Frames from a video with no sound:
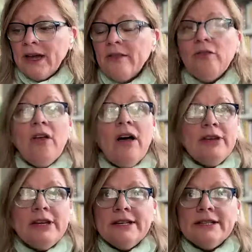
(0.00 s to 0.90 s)
I
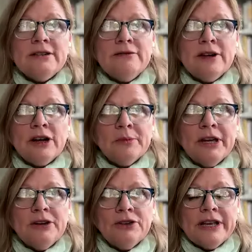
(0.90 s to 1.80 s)
love it. It's in
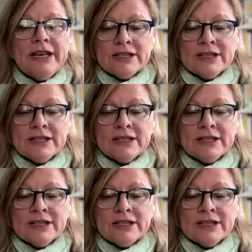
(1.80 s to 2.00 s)
farm country.